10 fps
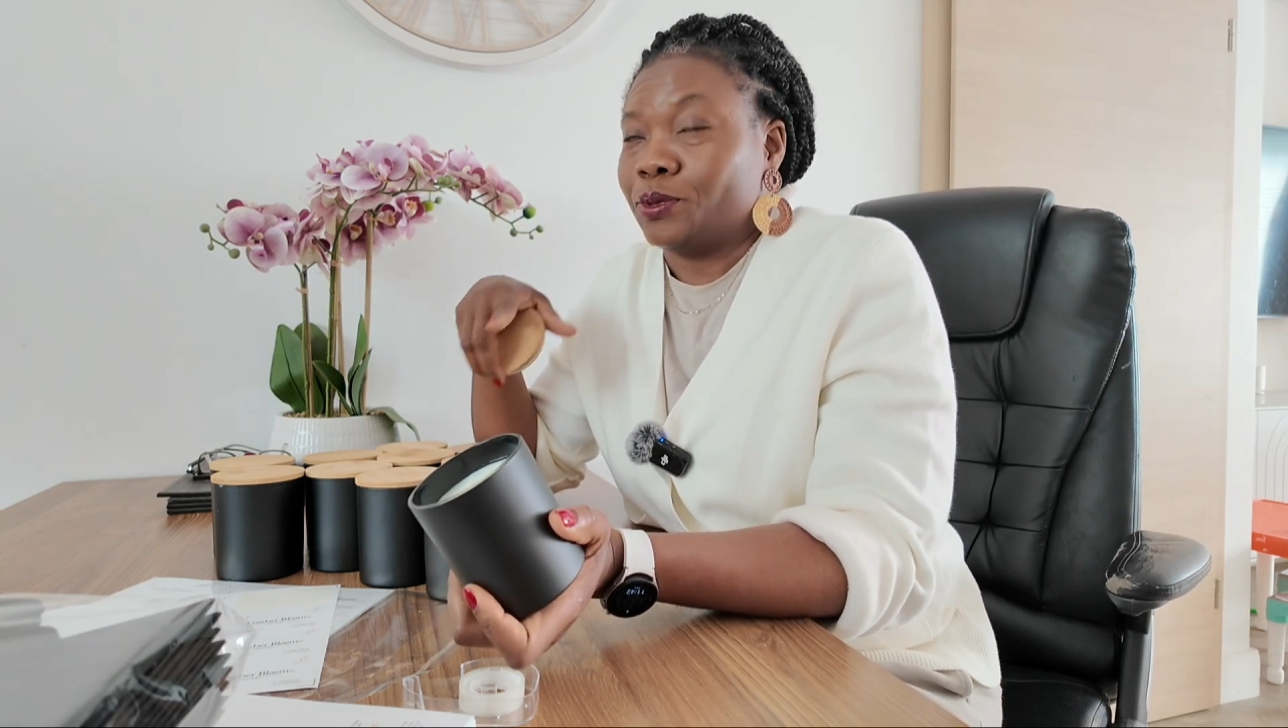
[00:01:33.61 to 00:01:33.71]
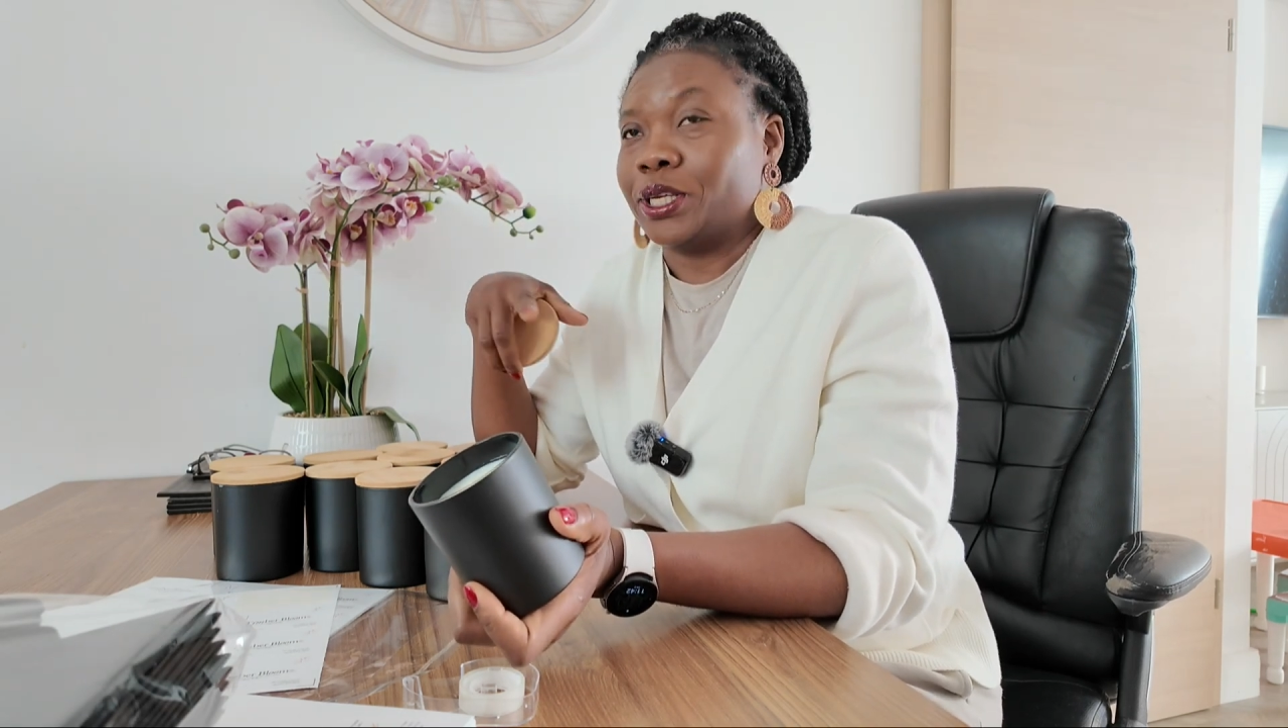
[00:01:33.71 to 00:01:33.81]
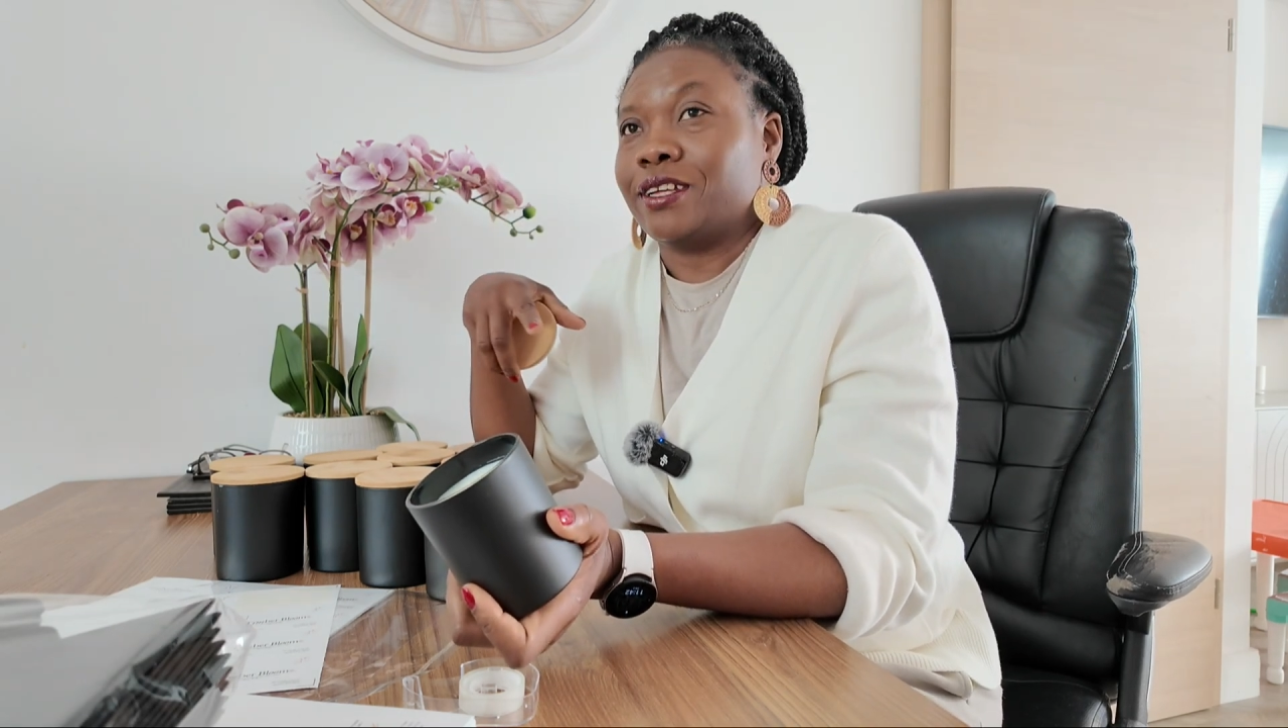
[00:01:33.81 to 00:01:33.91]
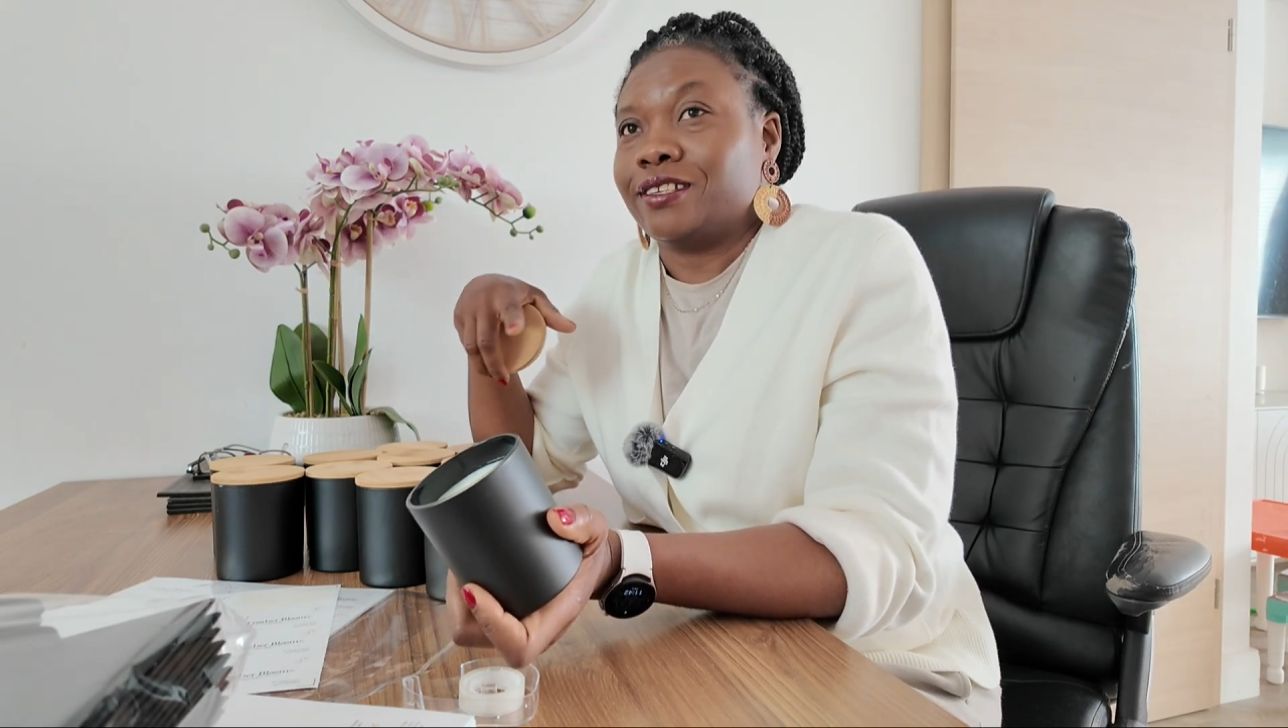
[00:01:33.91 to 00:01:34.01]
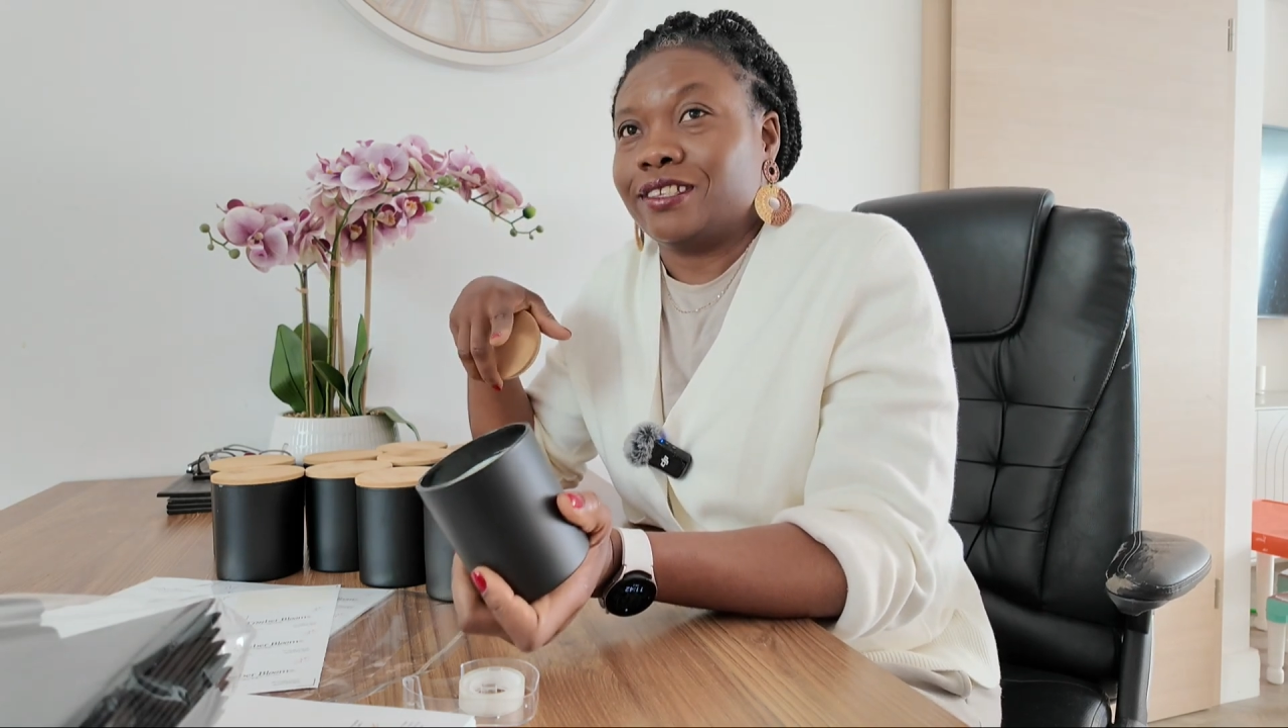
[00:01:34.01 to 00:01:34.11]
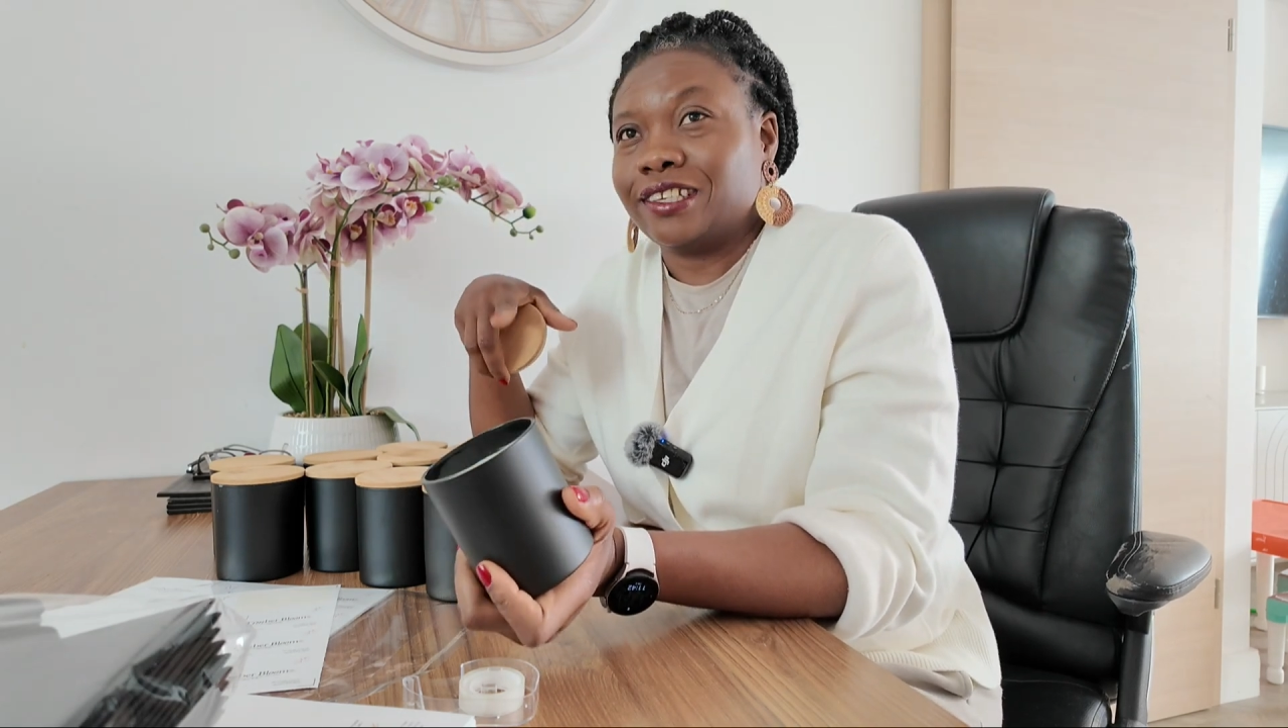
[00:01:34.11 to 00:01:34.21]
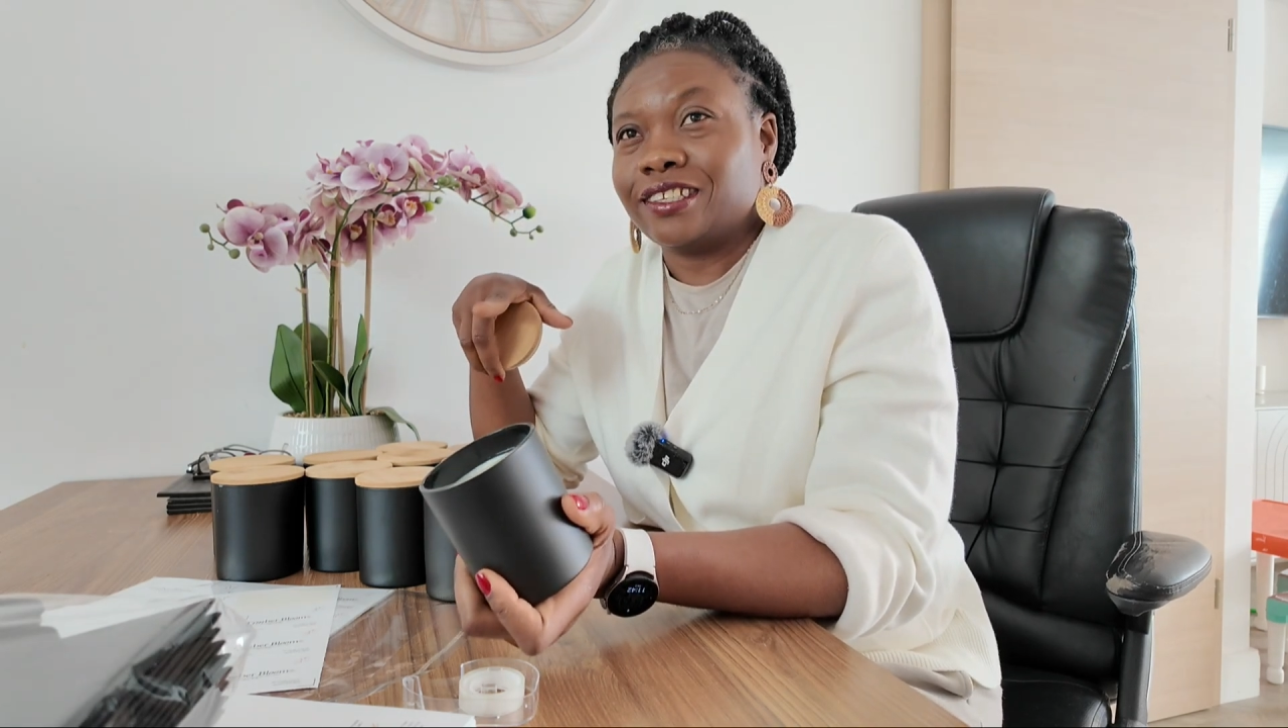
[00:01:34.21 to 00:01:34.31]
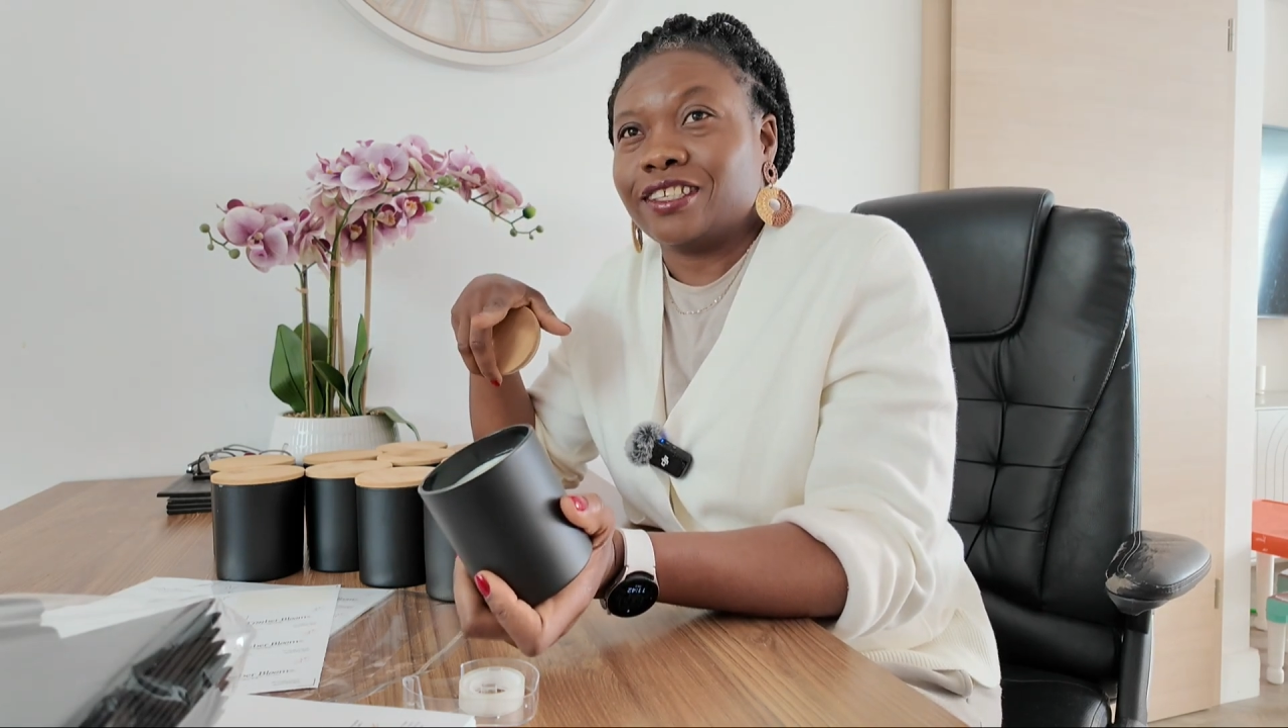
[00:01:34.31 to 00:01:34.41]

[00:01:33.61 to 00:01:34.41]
because this